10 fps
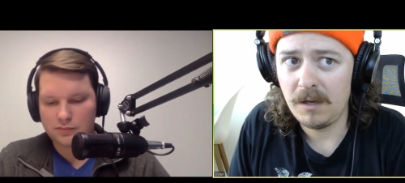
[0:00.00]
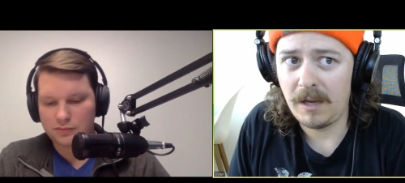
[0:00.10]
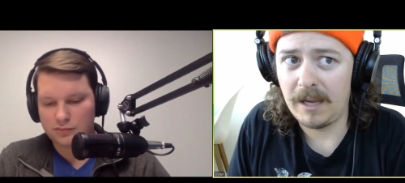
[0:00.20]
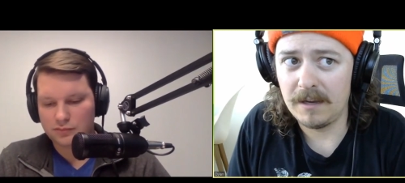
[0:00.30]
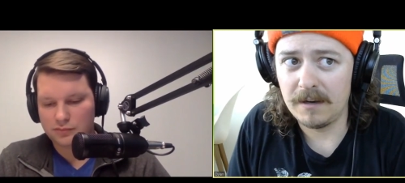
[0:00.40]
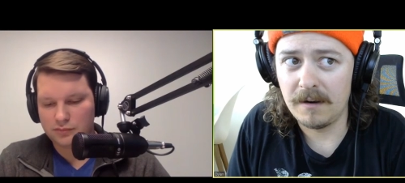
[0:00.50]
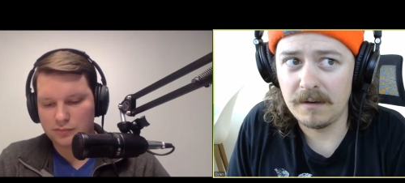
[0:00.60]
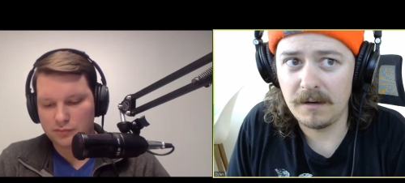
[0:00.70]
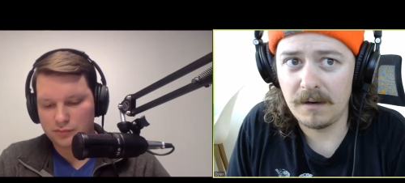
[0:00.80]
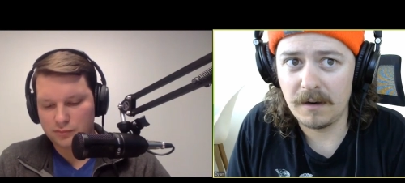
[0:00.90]

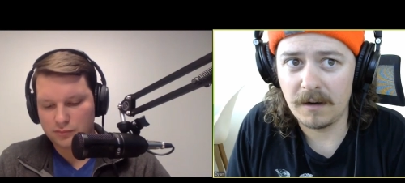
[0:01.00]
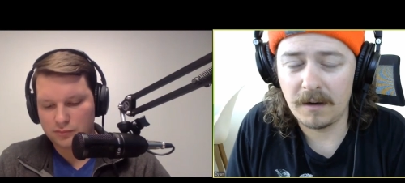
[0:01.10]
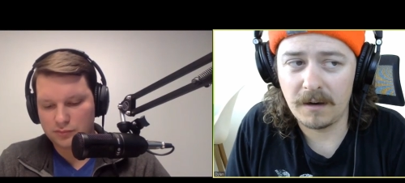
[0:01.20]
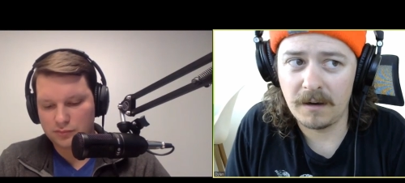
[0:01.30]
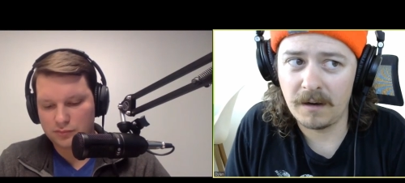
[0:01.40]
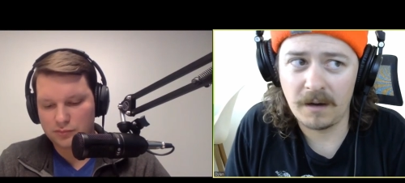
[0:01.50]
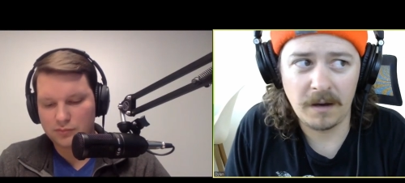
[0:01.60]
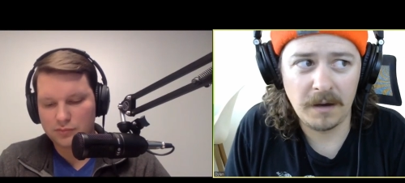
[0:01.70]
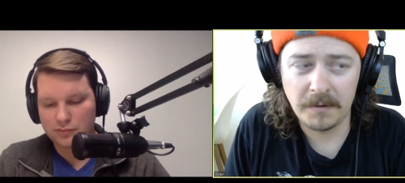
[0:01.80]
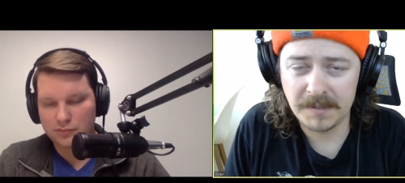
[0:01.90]
Speaker 1: and
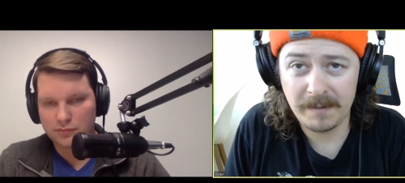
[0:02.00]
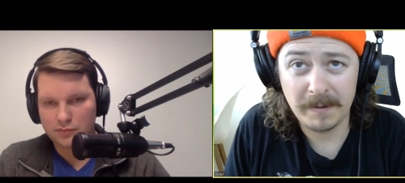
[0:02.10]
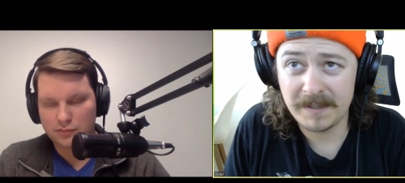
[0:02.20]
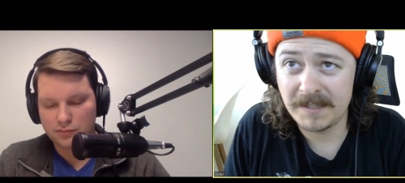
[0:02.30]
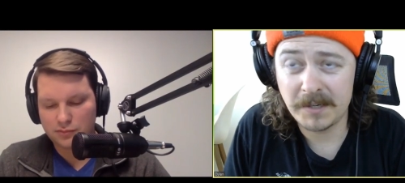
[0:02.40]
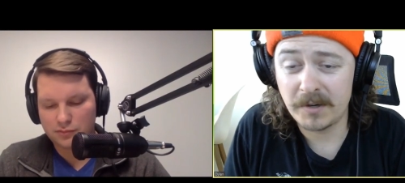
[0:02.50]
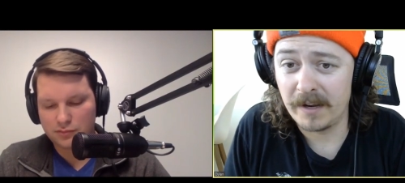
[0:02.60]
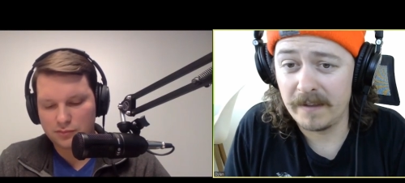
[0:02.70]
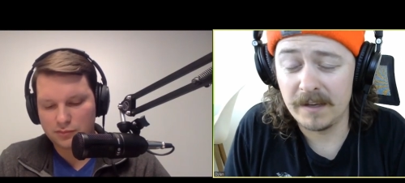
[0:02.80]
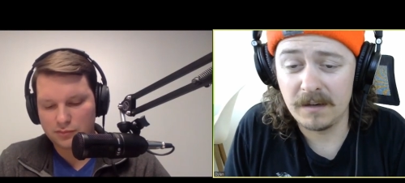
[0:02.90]
I was thinking about this
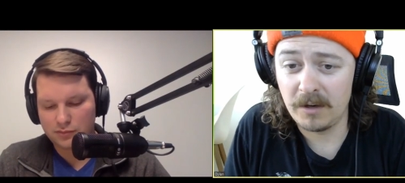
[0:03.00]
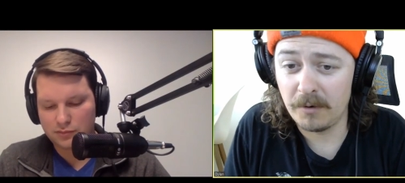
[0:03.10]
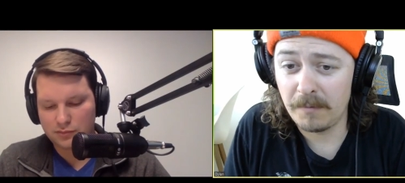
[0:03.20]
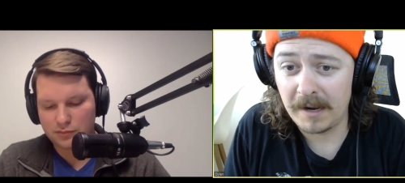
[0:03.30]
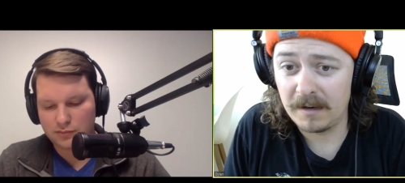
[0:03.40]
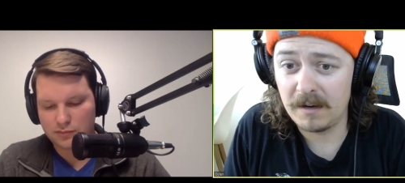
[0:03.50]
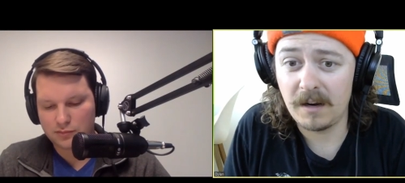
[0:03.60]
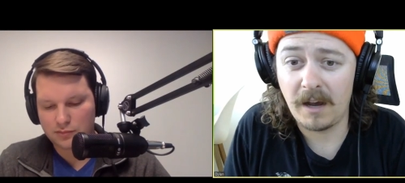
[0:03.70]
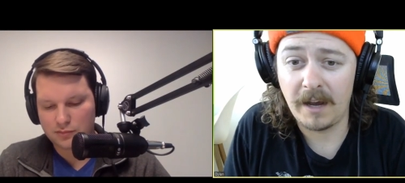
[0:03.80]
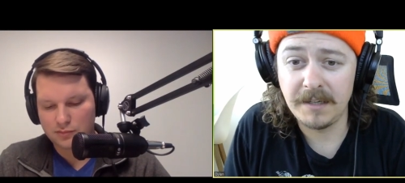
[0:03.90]
yesterday. That you're right.
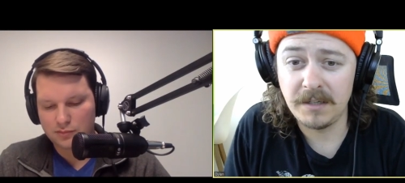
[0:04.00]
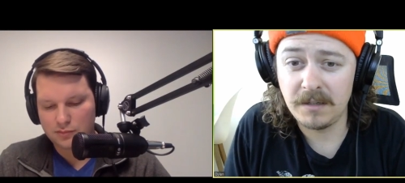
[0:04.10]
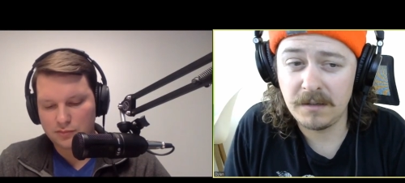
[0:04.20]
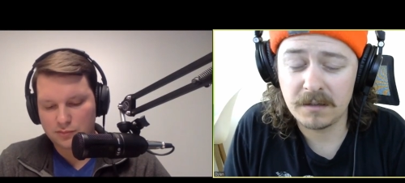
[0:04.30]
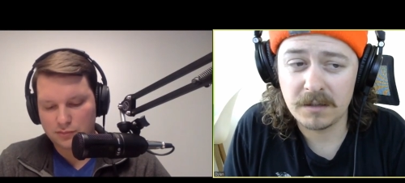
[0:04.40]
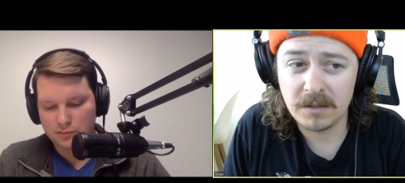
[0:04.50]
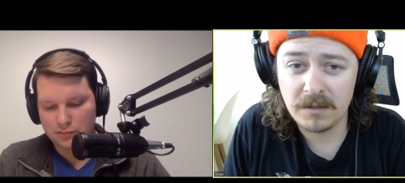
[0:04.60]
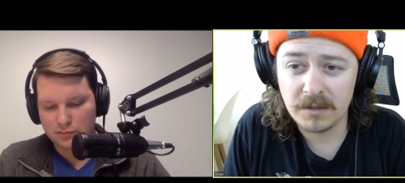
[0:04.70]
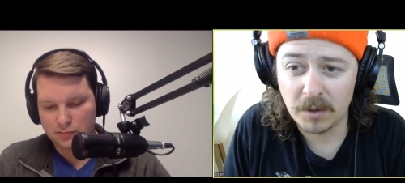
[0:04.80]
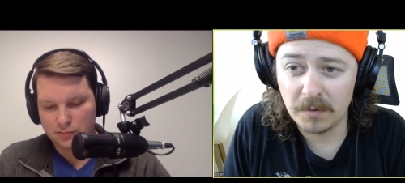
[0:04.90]
I
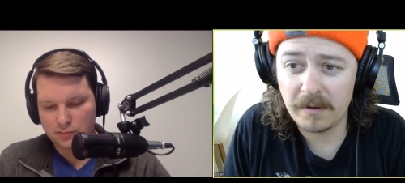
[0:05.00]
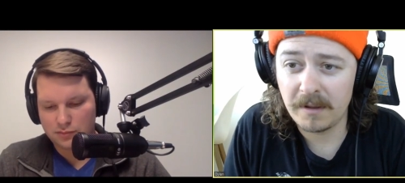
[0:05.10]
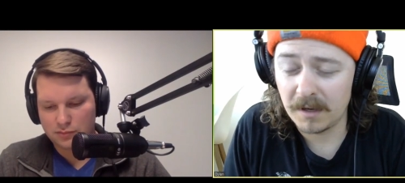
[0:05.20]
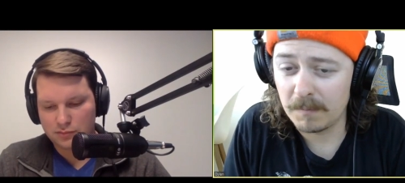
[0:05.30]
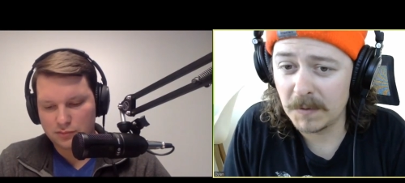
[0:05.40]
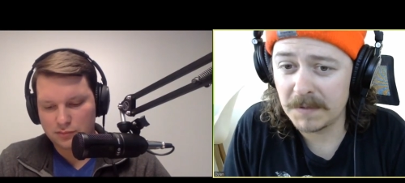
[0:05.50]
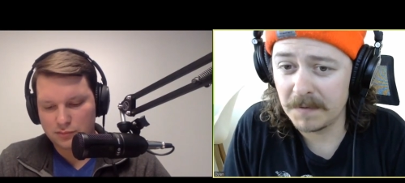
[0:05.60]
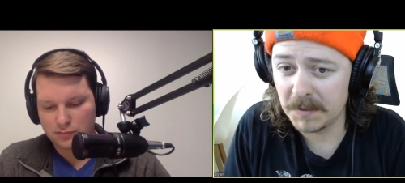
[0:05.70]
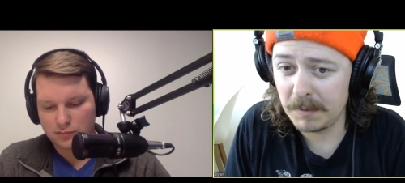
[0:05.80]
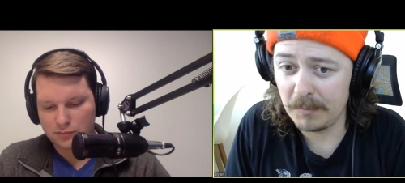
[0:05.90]
don't think most of
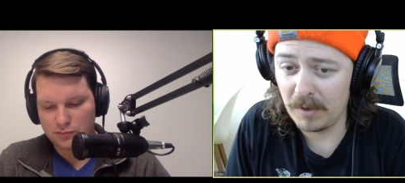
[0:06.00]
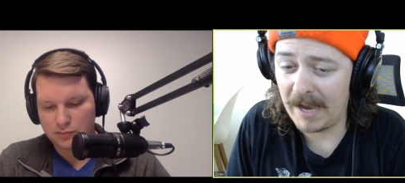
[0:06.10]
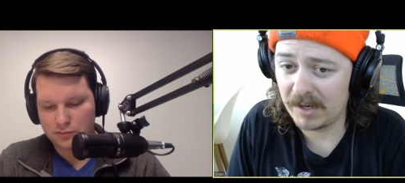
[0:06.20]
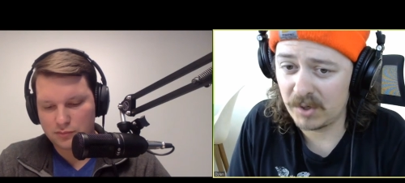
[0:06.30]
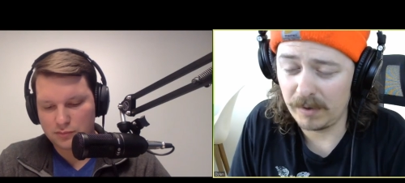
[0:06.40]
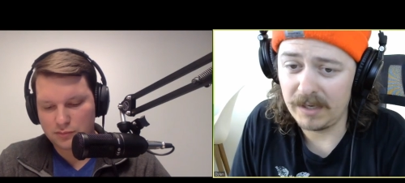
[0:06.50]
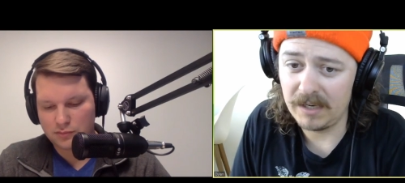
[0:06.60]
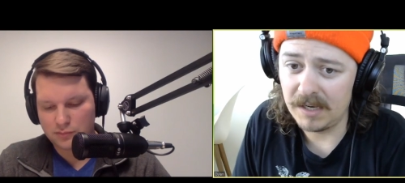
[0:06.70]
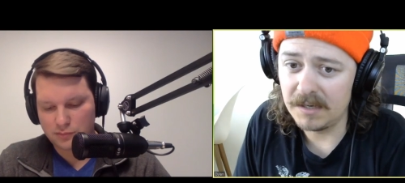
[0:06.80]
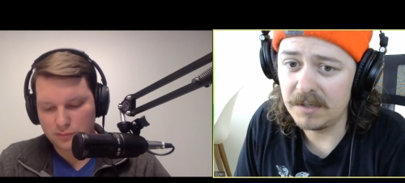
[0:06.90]
those people actually
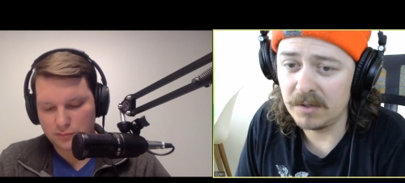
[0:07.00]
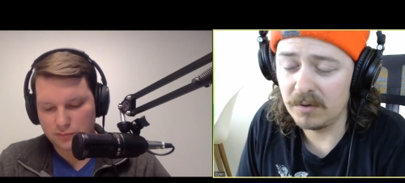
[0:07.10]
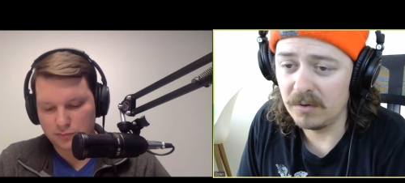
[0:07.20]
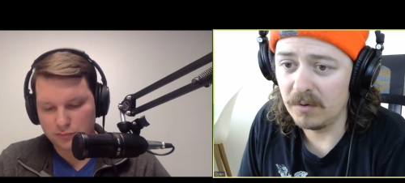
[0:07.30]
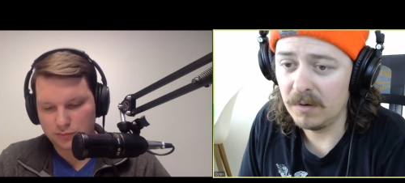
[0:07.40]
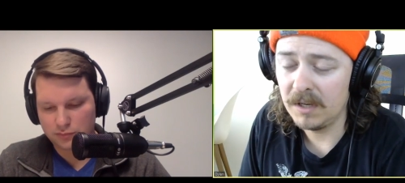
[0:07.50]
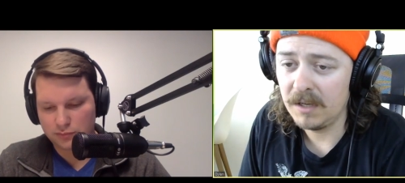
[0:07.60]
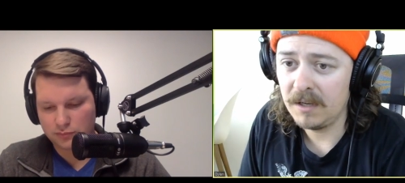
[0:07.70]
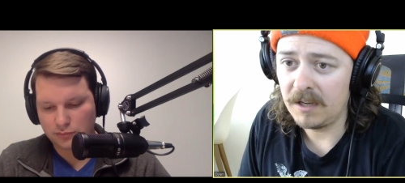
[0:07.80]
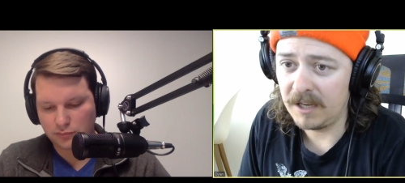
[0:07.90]
need to
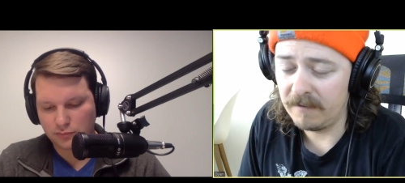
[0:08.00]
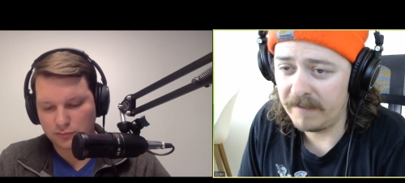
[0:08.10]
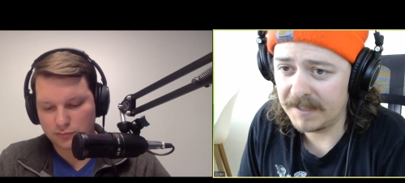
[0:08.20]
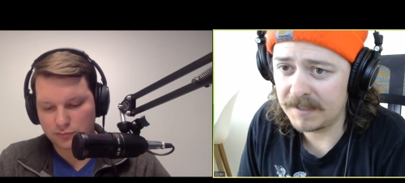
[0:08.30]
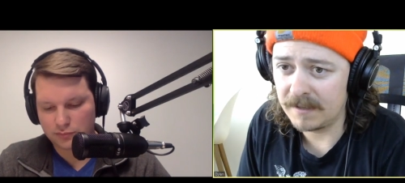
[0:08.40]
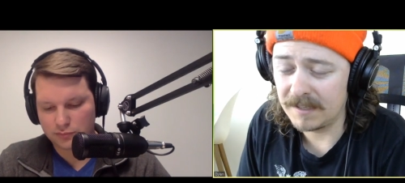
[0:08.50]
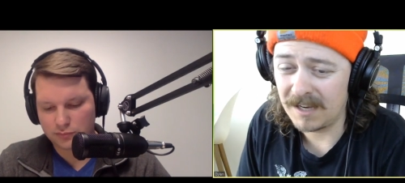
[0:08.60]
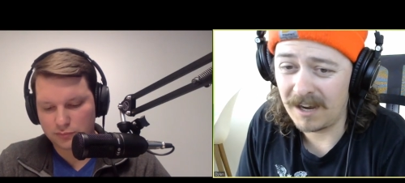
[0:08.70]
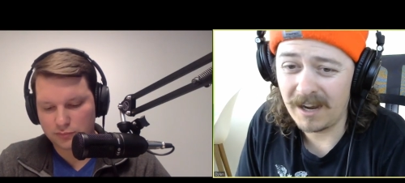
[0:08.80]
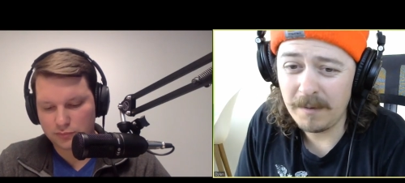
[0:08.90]
invest the
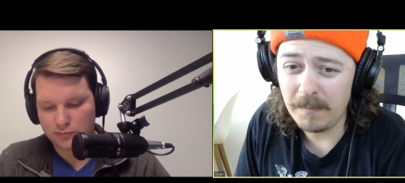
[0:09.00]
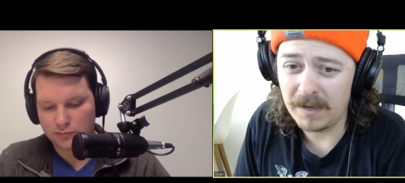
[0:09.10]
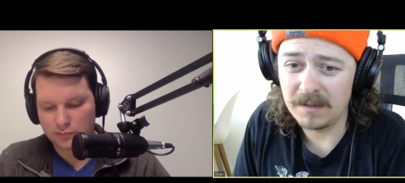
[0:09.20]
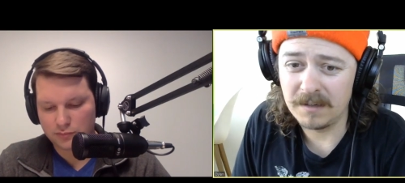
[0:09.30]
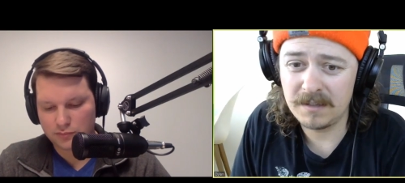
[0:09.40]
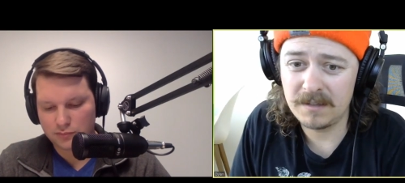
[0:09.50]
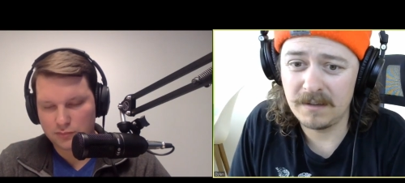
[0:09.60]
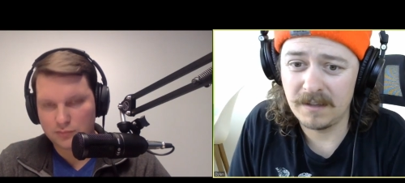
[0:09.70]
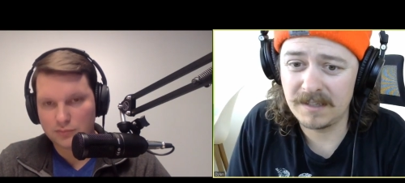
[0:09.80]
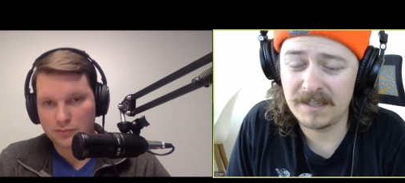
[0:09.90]
time and
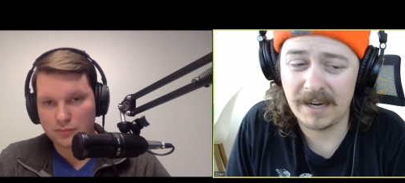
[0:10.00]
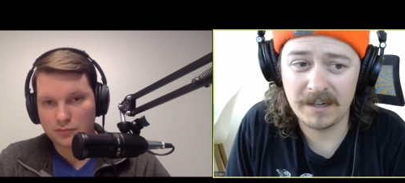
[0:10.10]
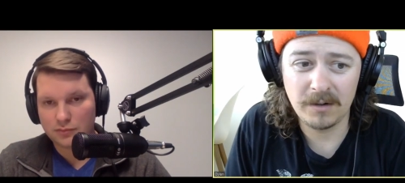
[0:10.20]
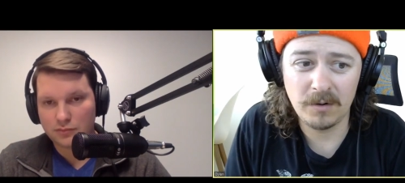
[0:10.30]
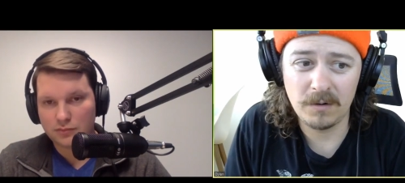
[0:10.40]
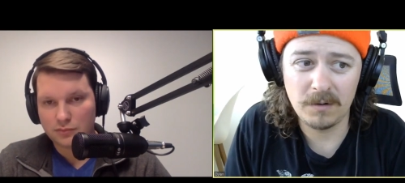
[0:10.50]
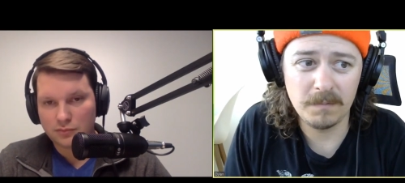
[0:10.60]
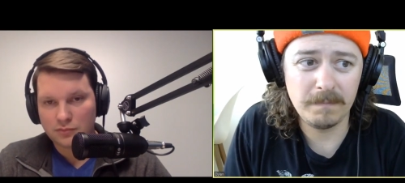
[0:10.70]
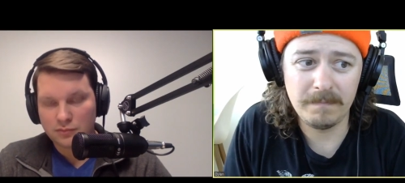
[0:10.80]
the technical